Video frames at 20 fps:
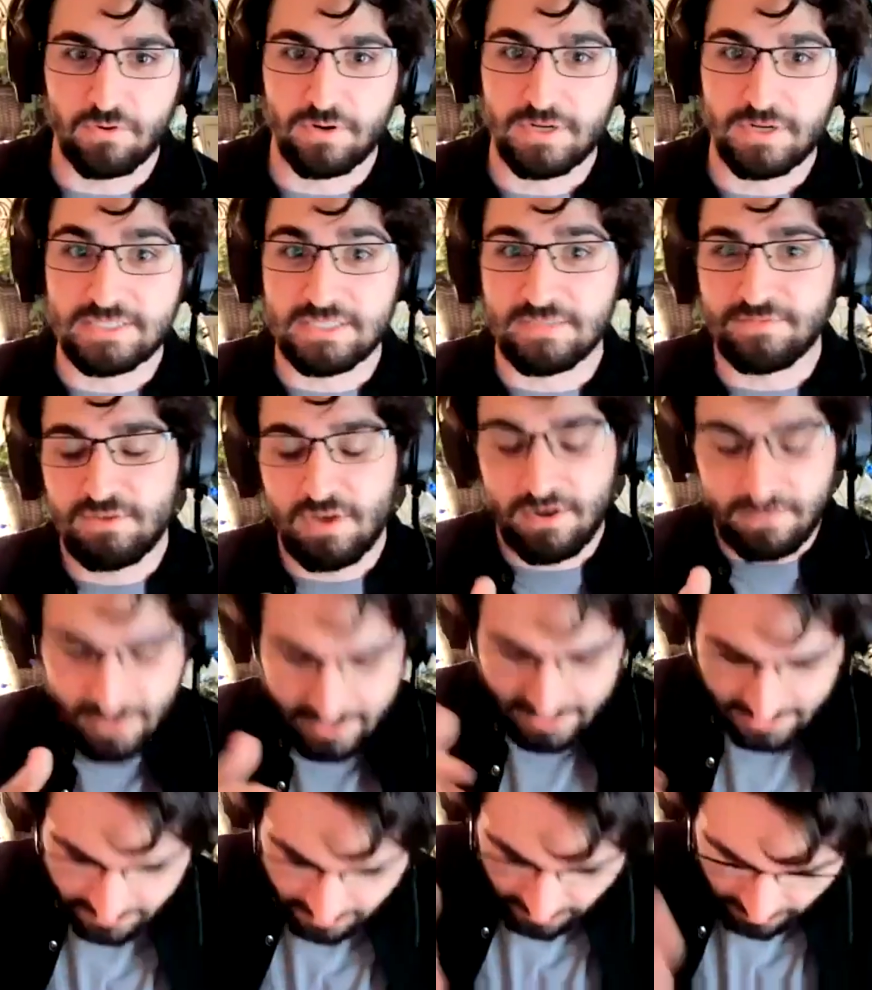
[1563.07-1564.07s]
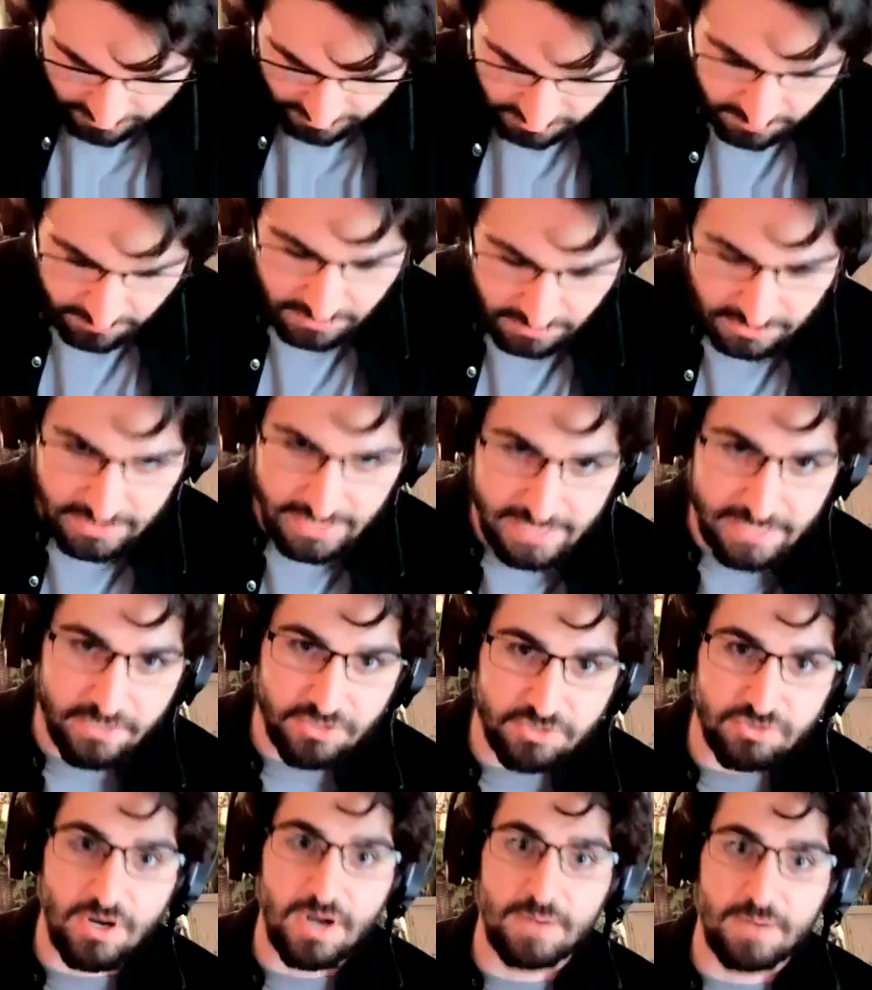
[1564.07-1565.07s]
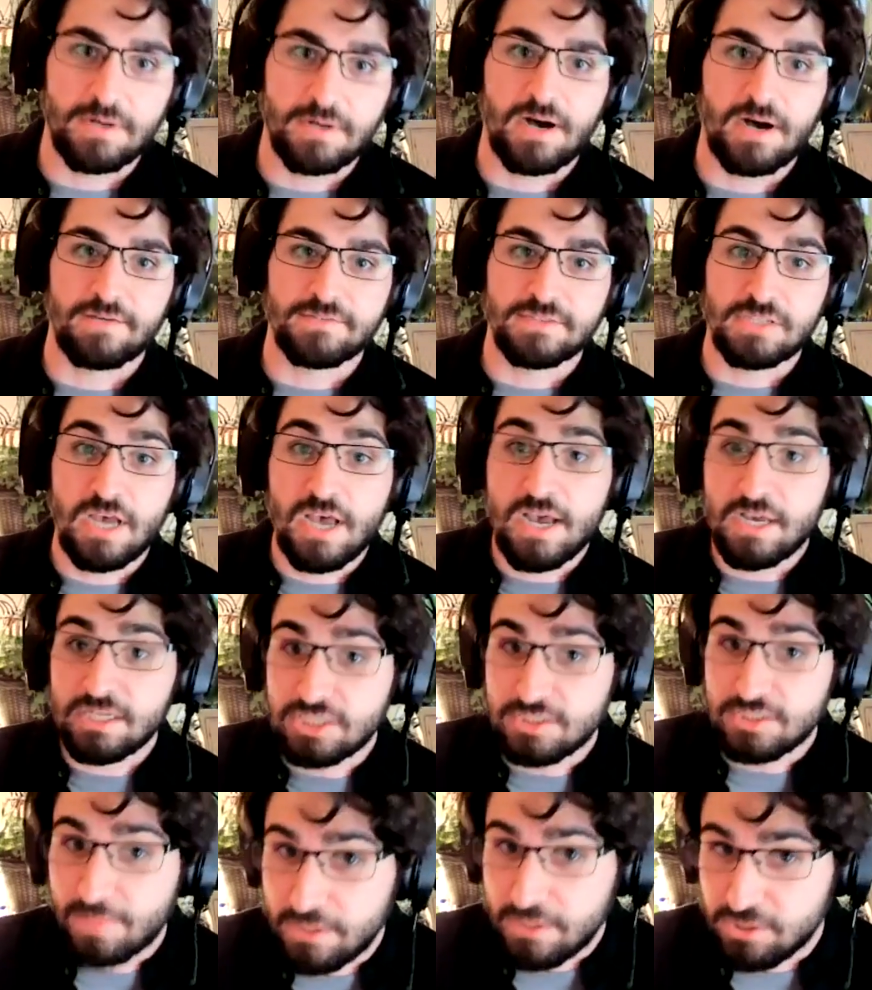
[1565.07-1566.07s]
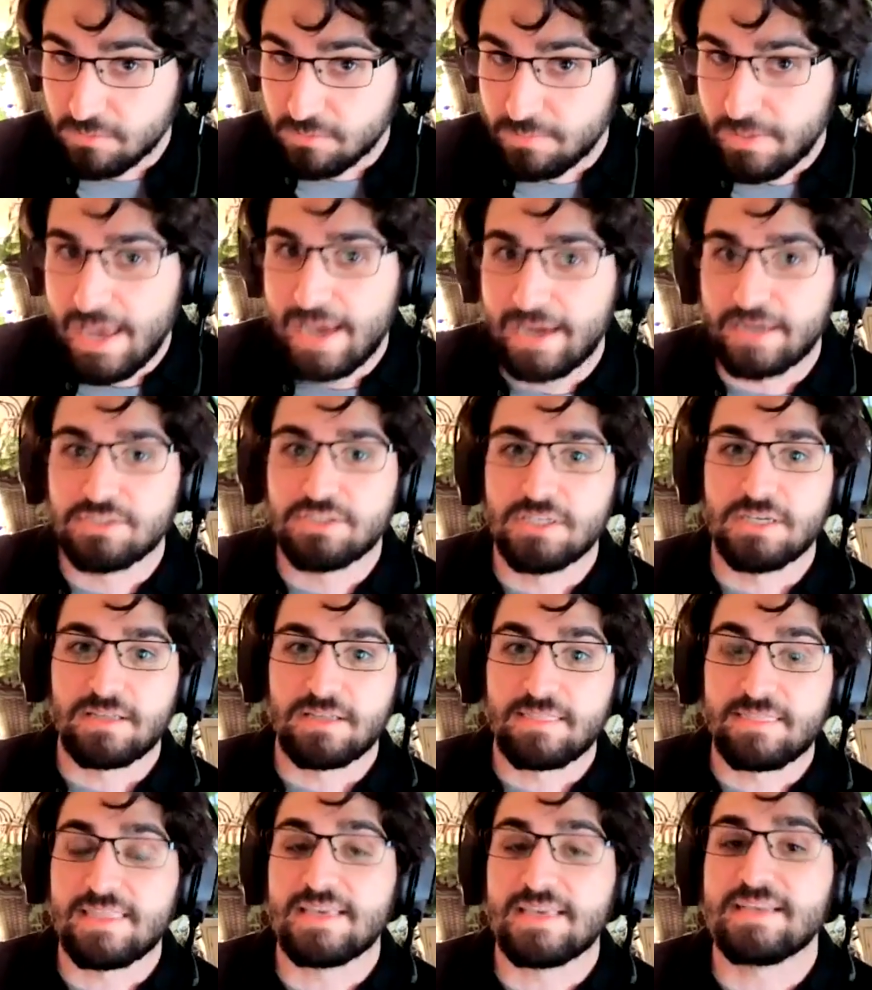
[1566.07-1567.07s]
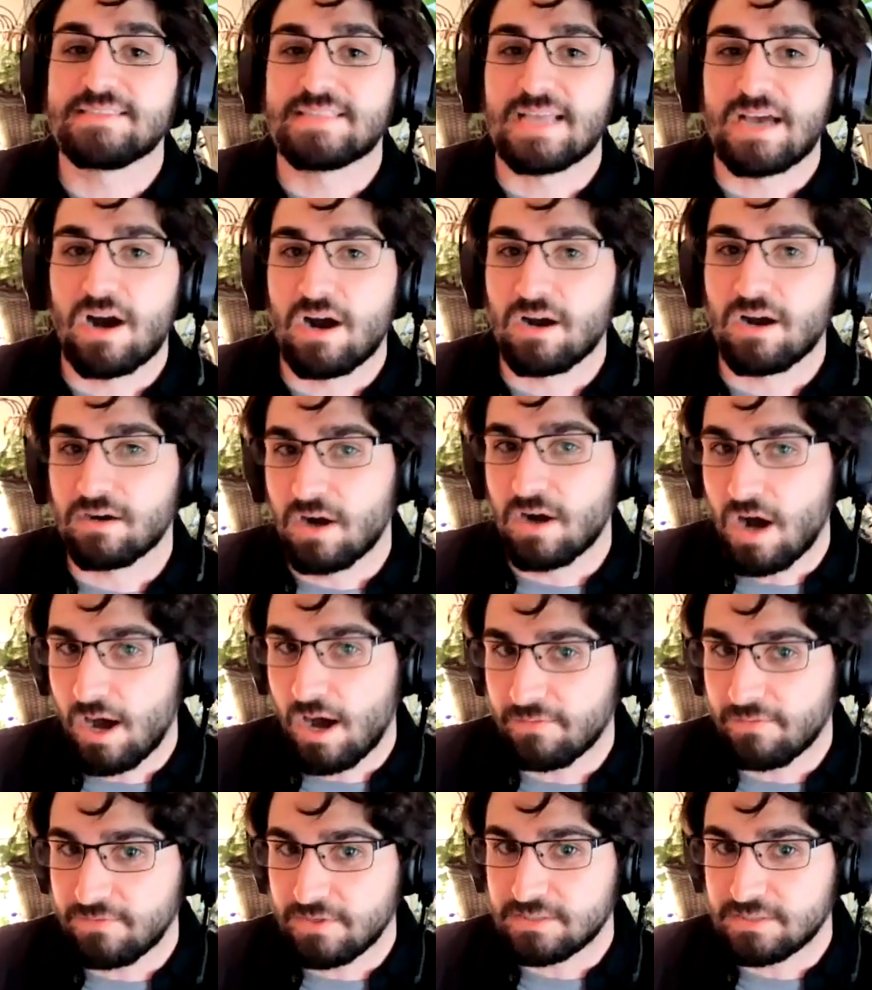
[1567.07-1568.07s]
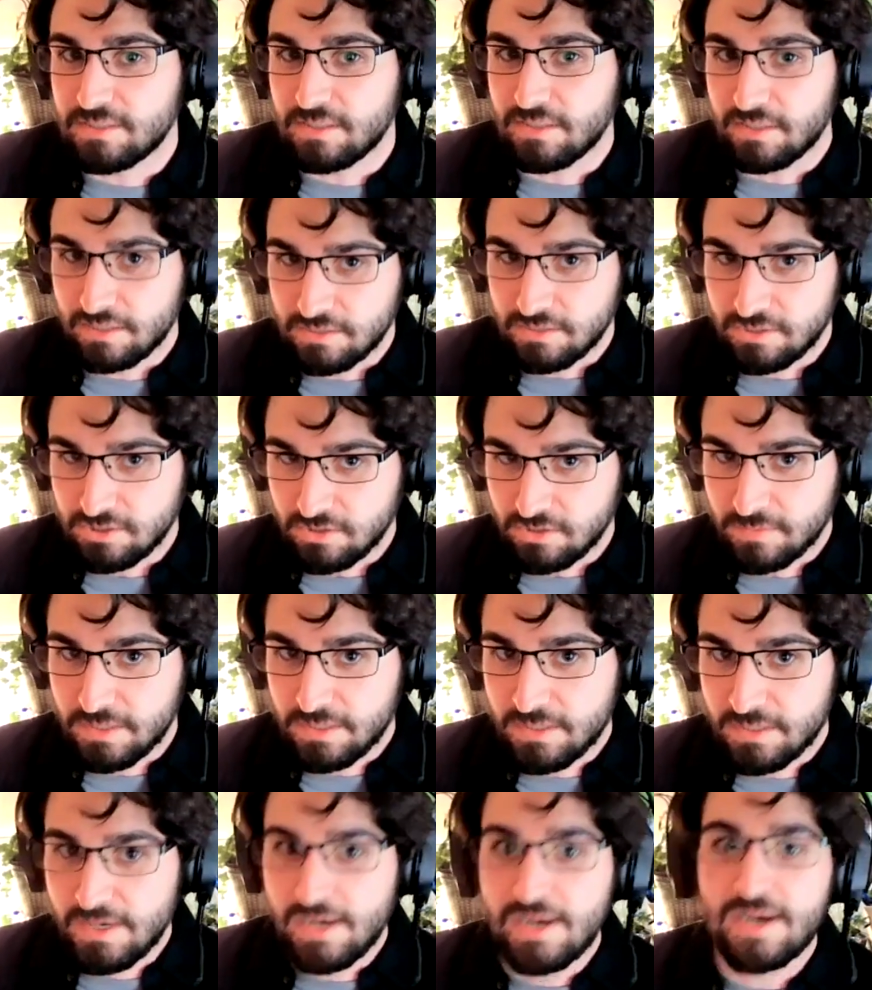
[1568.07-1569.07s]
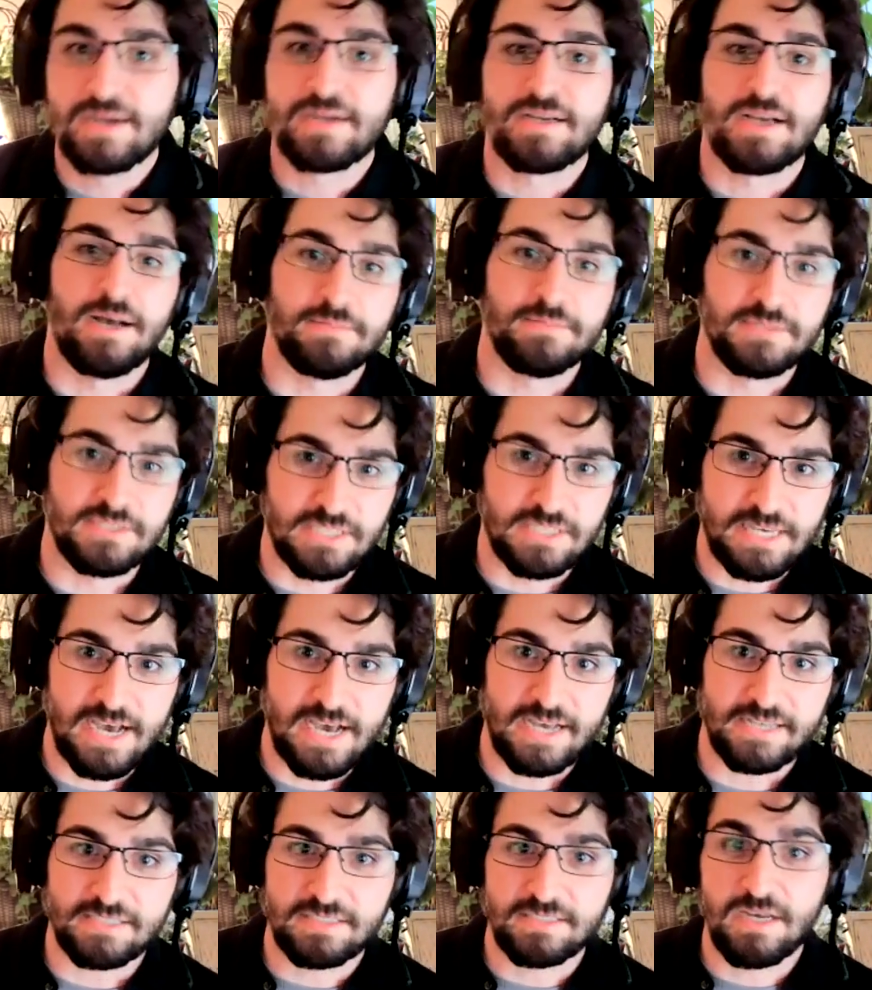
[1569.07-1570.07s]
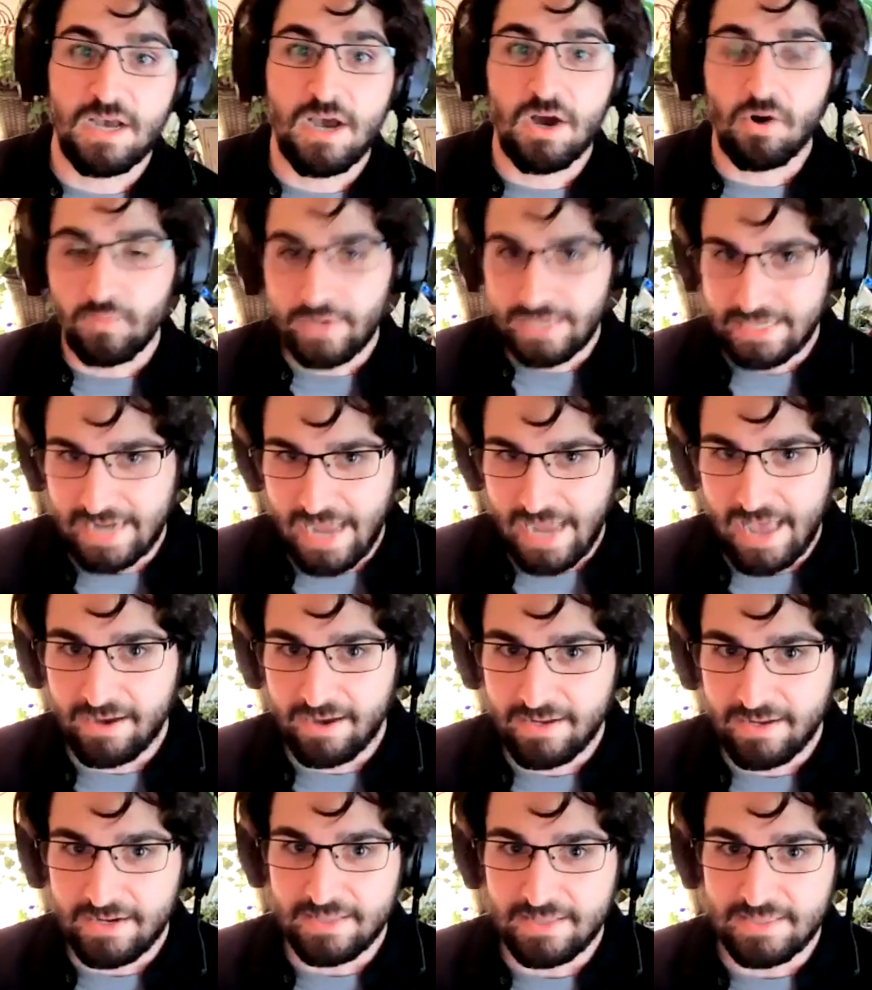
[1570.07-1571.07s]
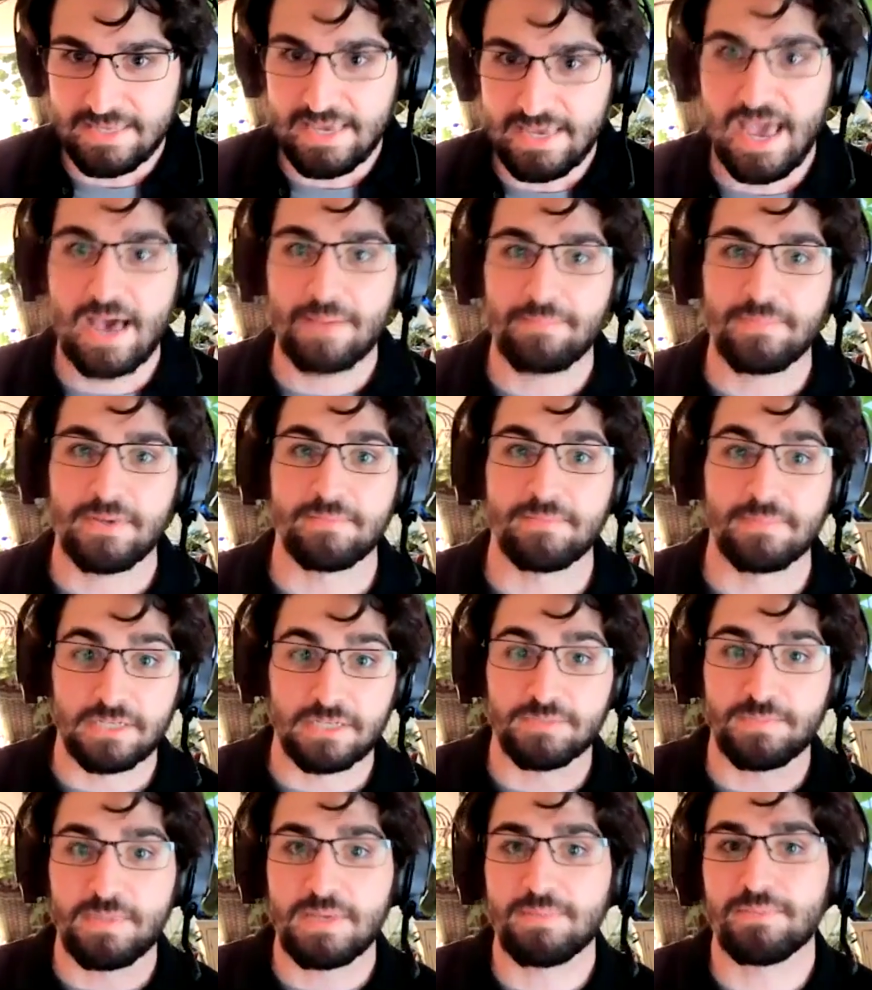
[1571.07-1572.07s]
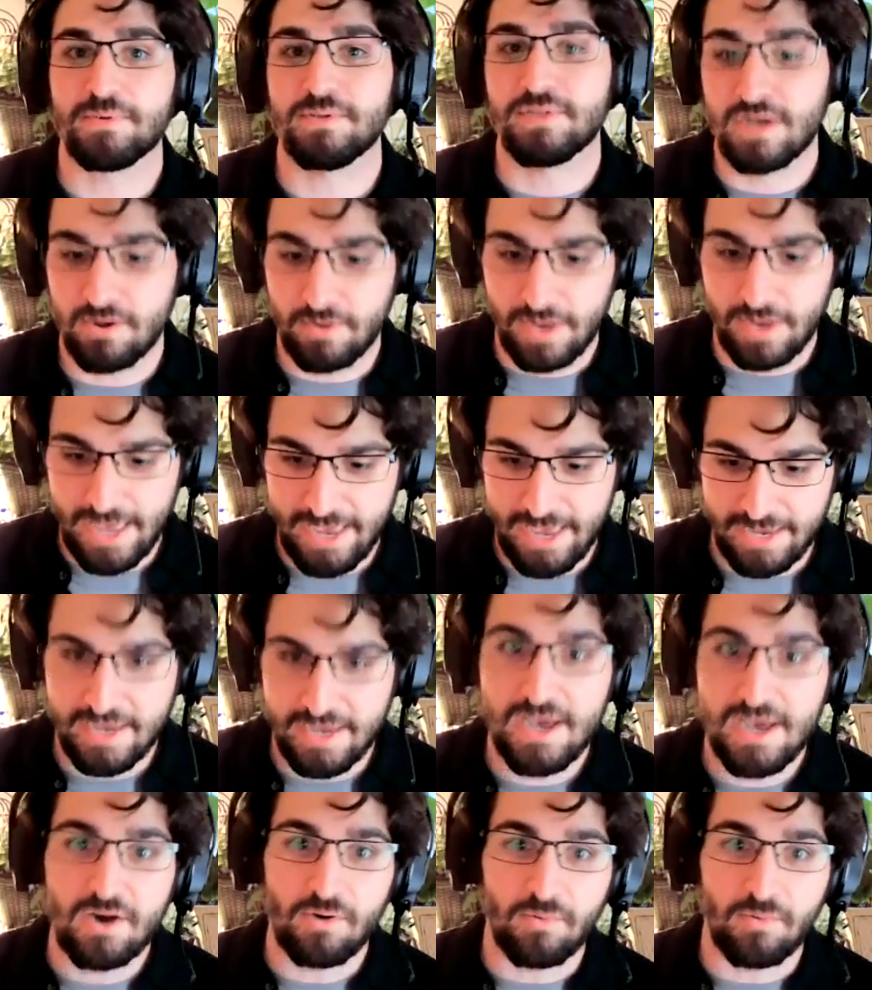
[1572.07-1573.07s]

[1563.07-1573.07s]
for is if you have any custom container drop-offs, special packaging, things that aren't obvious to the consumer, come see us. We can highlight it in the app. And because people know, hey,